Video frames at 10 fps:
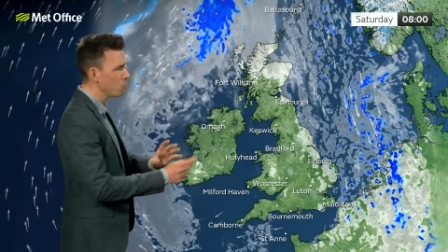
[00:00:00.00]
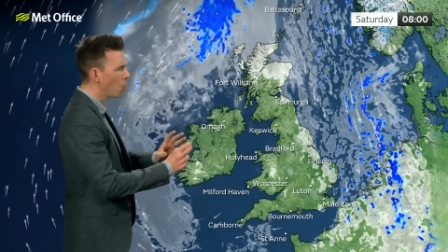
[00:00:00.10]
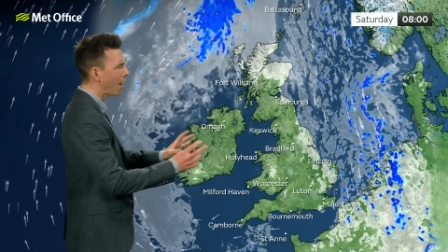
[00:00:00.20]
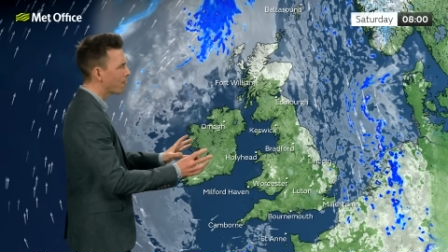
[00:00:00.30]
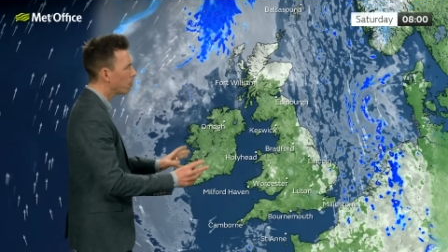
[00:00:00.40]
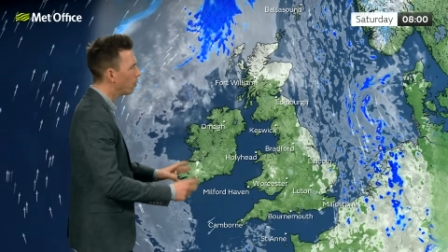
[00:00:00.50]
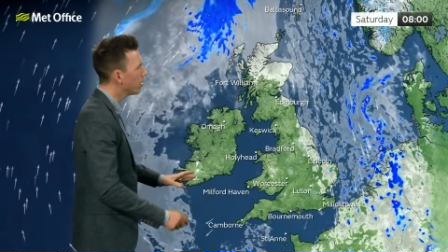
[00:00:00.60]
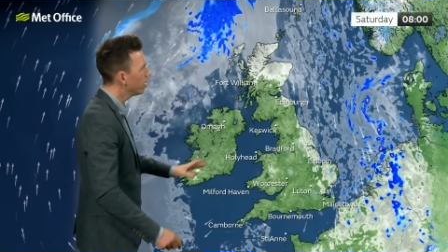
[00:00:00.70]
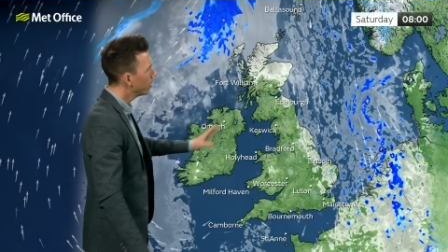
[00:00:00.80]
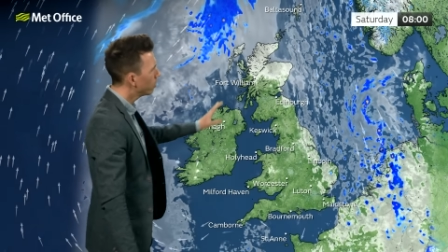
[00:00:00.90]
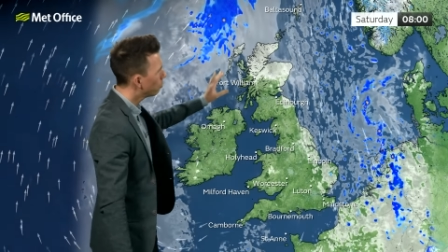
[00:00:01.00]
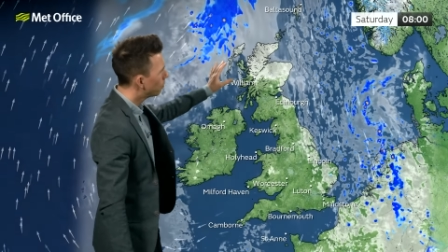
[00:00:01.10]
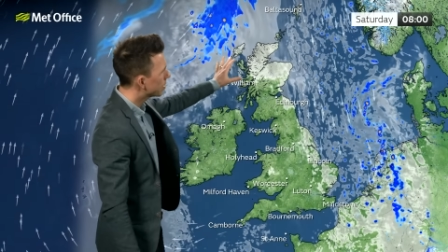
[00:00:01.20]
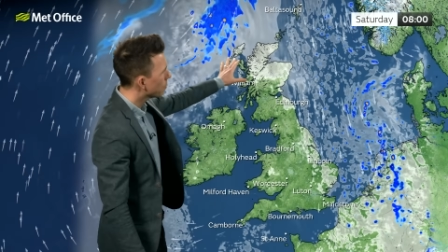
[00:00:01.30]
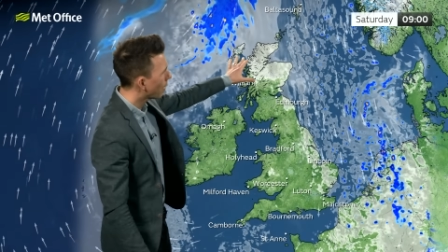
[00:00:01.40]
Not everyone, there will
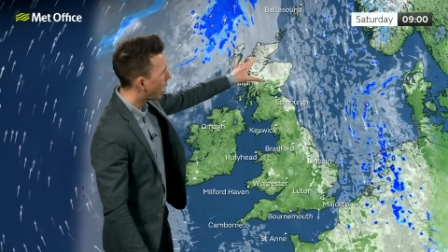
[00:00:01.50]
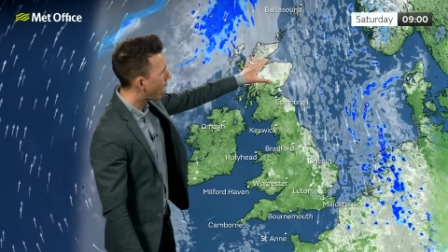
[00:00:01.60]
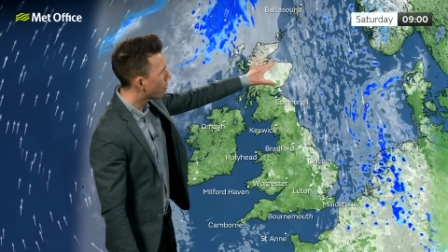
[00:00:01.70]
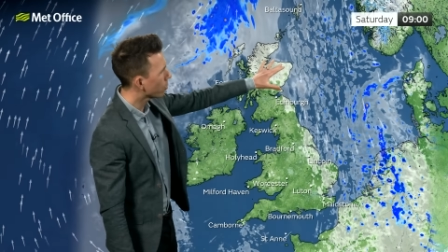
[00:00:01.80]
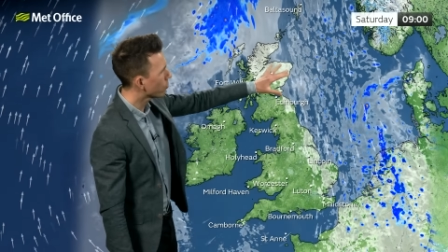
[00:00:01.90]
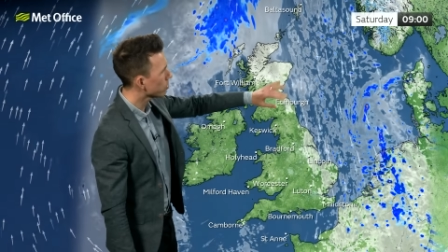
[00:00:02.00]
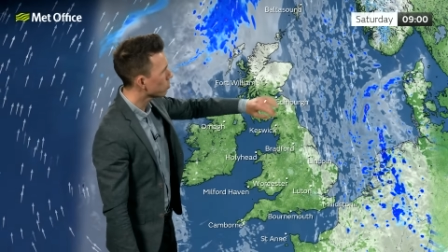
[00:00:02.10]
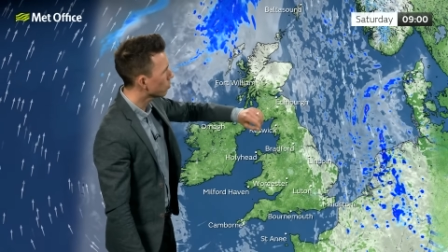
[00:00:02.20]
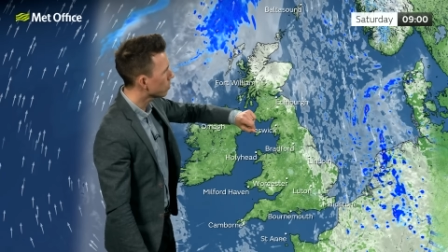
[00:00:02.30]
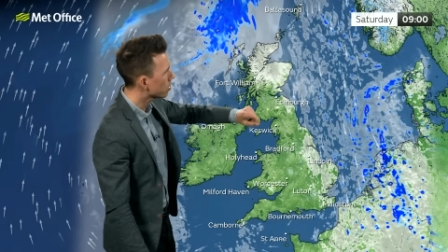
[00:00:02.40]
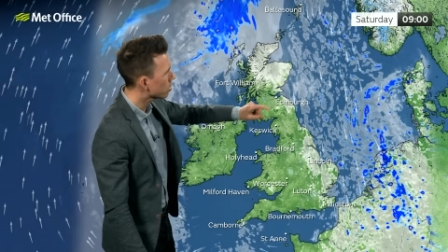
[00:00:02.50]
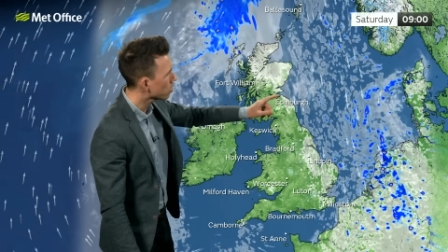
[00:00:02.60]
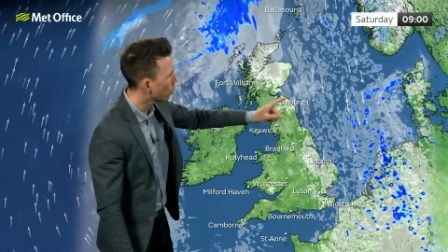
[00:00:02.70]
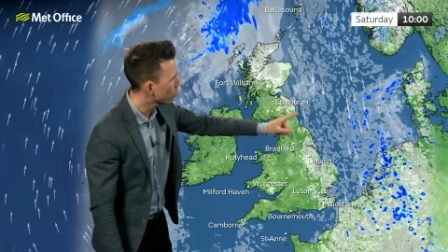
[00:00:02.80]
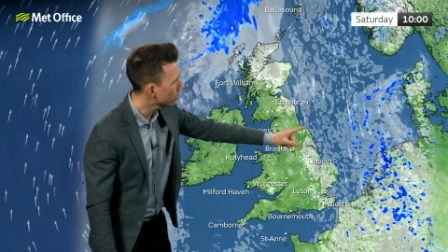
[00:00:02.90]
be some cloud across northern
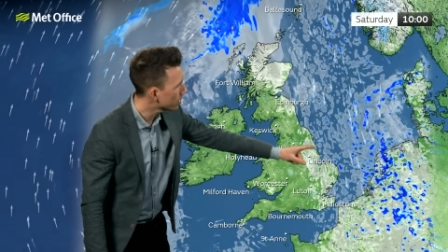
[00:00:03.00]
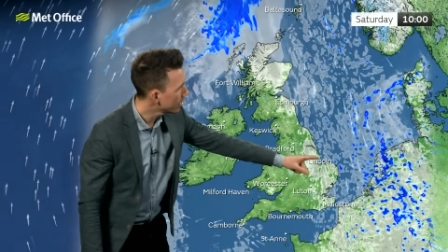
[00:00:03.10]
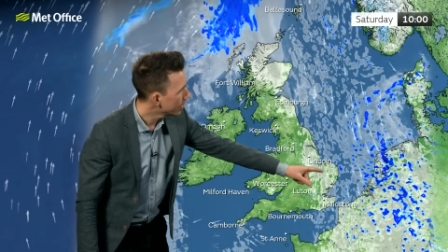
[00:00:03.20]
Scotland.